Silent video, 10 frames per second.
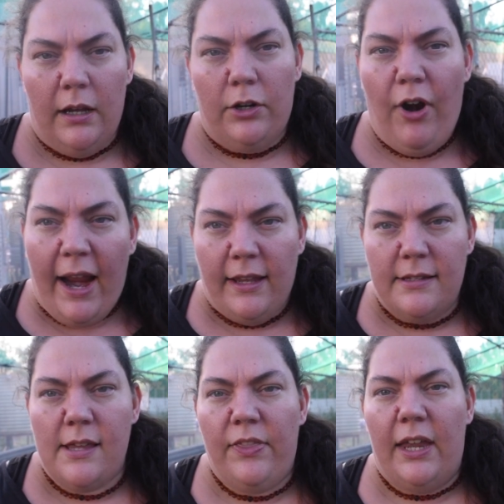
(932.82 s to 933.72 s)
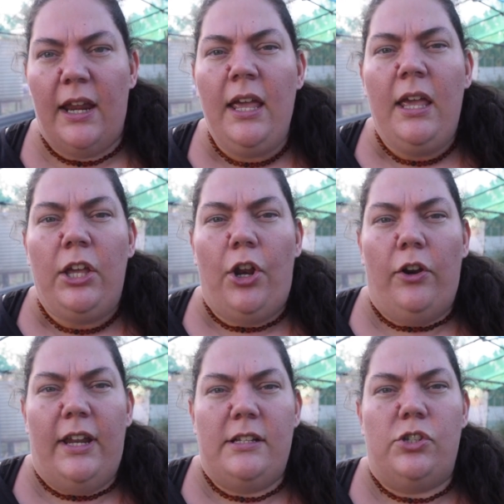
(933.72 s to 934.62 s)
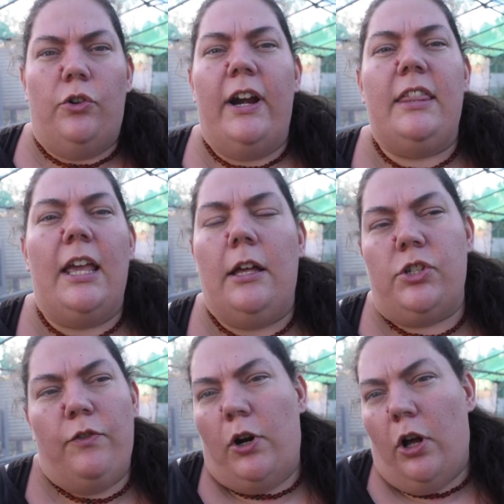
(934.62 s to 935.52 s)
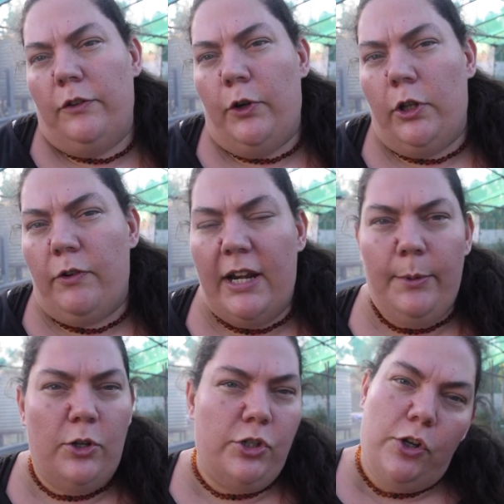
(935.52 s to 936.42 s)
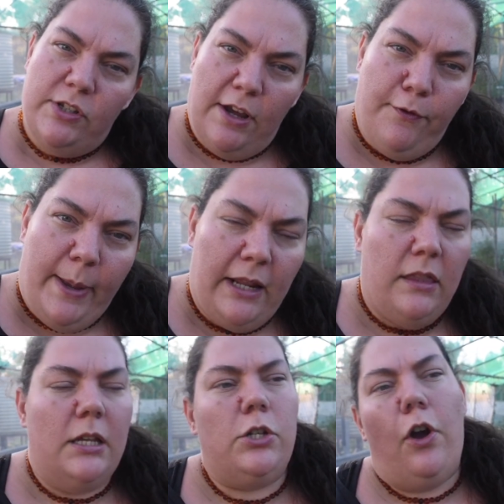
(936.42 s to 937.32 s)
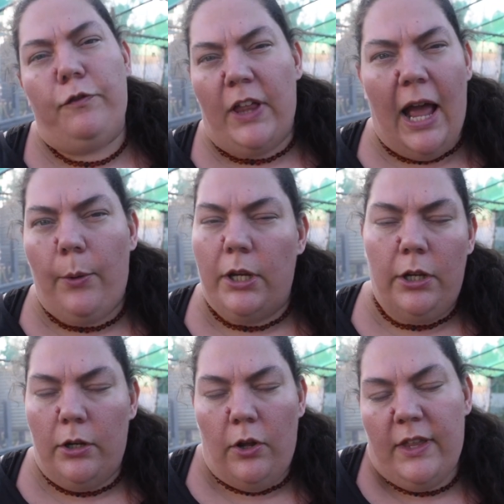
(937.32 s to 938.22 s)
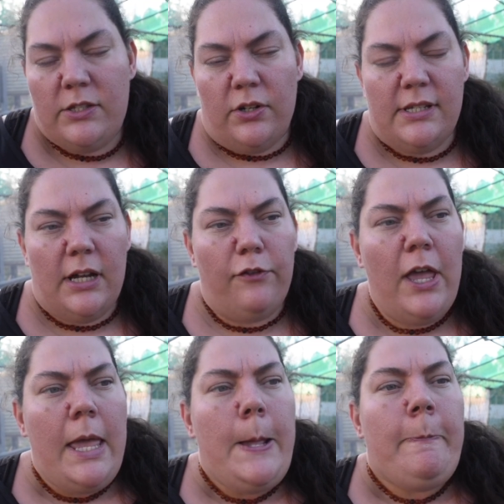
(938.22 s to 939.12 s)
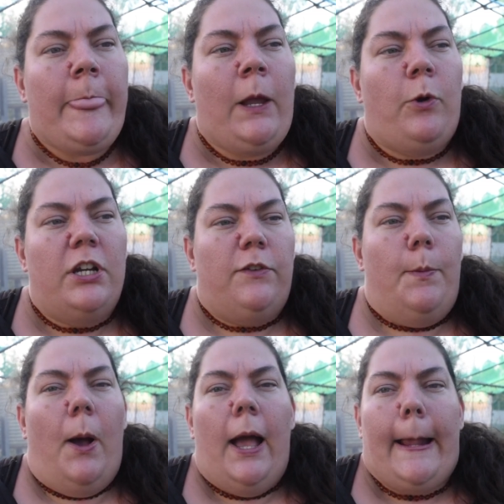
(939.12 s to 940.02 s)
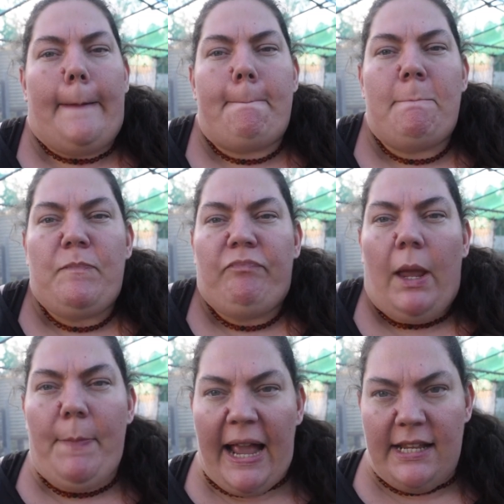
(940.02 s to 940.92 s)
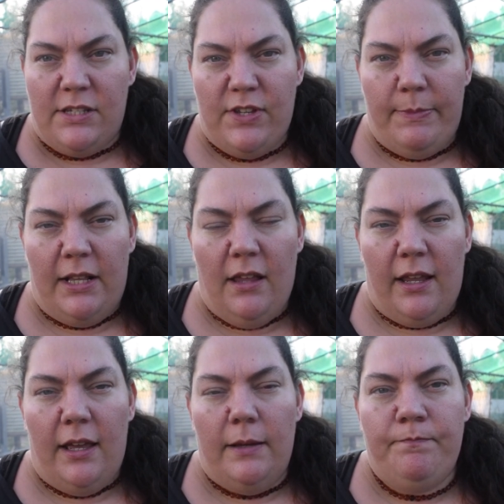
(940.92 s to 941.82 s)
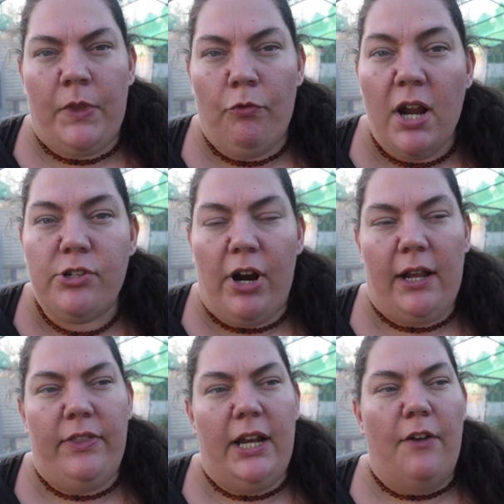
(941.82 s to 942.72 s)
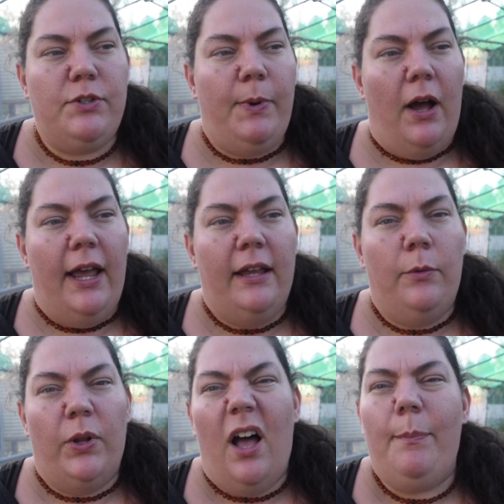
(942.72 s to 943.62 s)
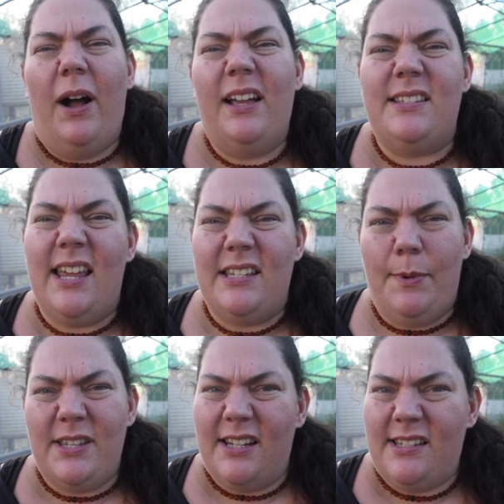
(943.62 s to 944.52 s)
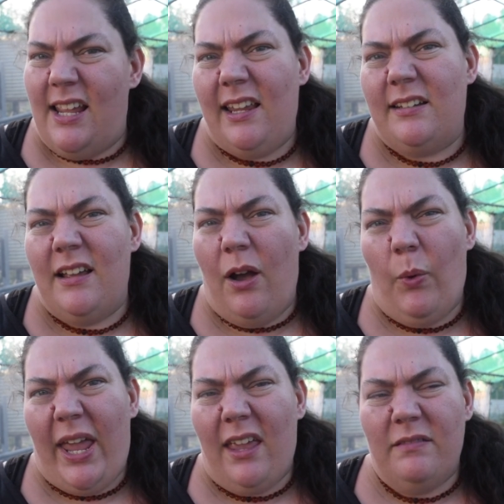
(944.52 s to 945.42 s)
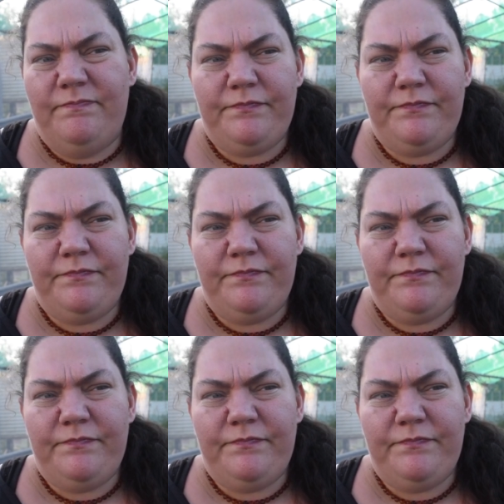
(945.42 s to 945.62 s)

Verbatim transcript: crackers, then you don't need to store anything else. You've got olive oil already because you use that for many things. You've got flour, you know, that sort of stuff. Whereas if you're buying packets of something like a rice cracker, then you have to buy, well, I tend to buy 16 a week.